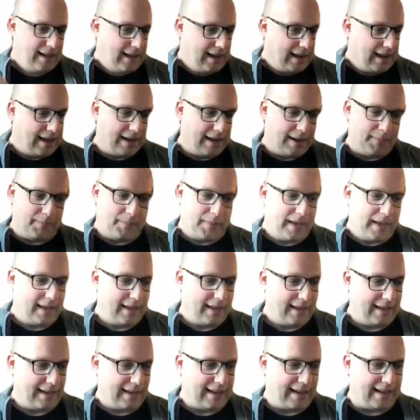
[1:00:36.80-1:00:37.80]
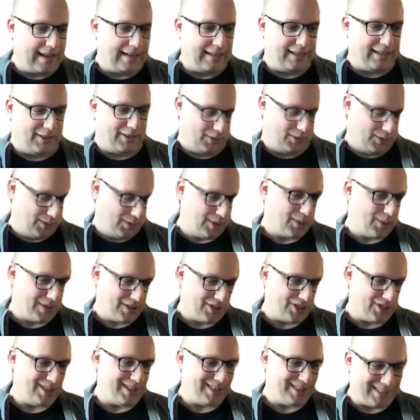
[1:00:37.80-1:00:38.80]
so the
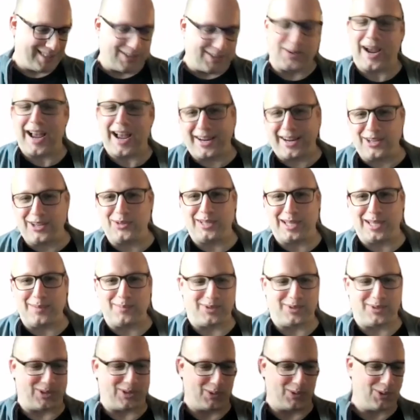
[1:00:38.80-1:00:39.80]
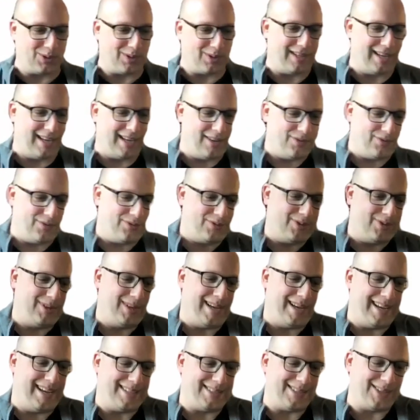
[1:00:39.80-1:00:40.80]
question is, so how do you keep a social life
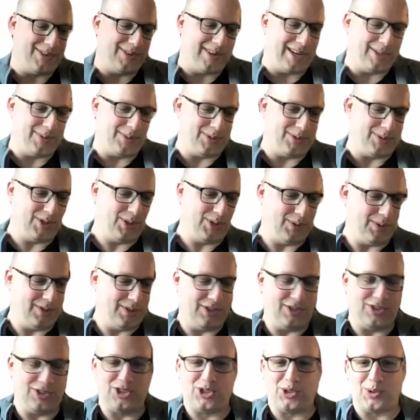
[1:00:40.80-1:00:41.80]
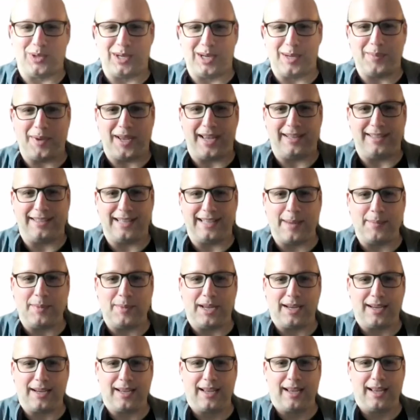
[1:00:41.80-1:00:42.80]
as a graduate student during a
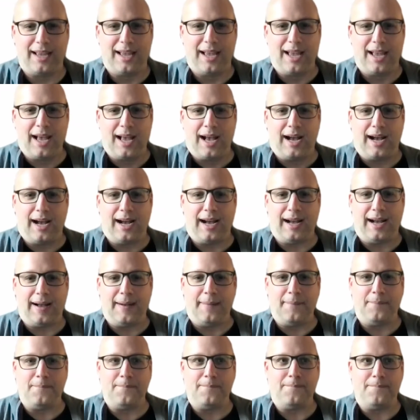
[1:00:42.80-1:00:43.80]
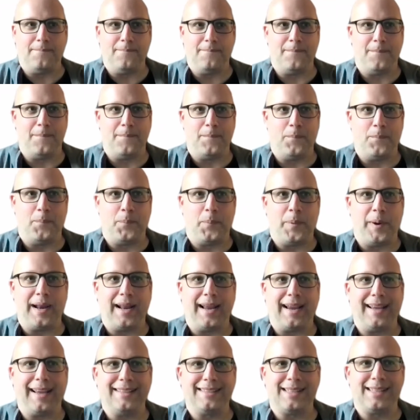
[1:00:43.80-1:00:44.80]
pandemic? But
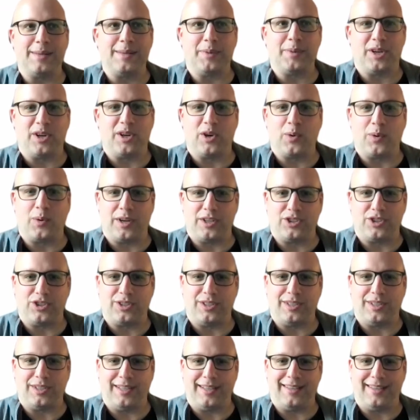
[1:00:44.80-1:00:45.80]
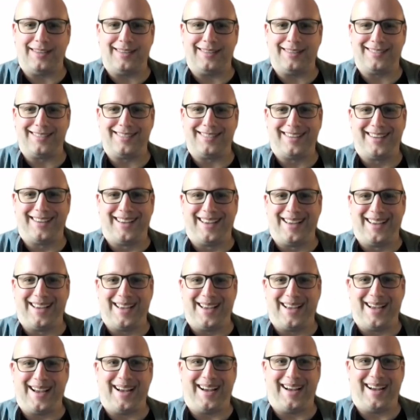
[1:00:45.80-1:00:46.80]
I guess the bigger question is,
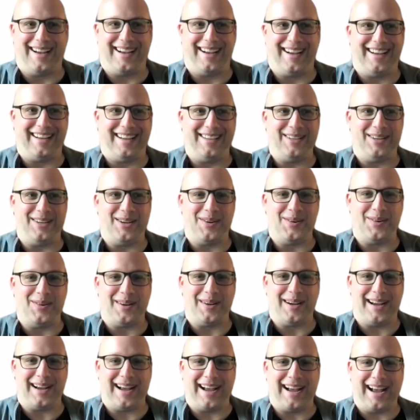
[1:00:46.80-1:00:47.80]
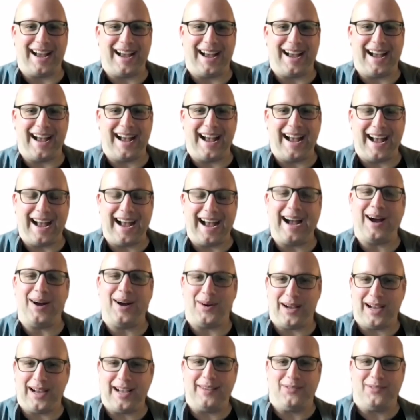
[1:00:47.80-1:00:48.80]
how
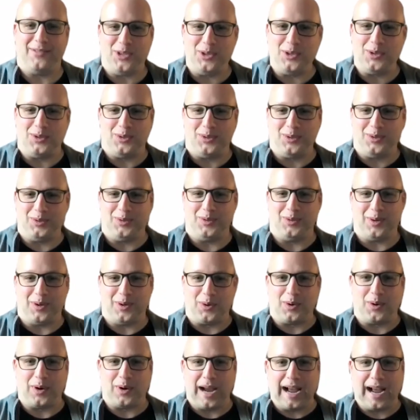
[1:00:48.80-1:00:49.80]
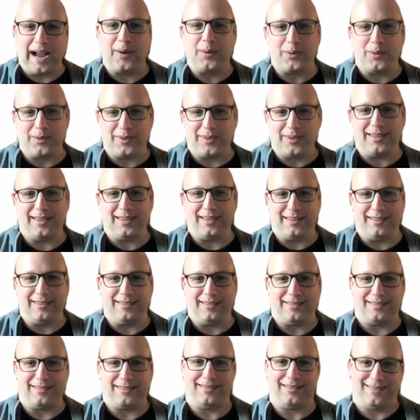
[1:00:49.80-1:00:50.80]
have you, or how are
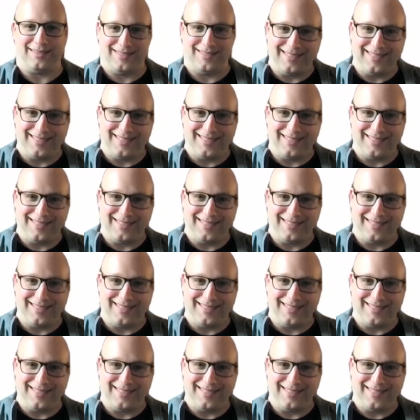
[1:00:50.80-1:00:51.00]
things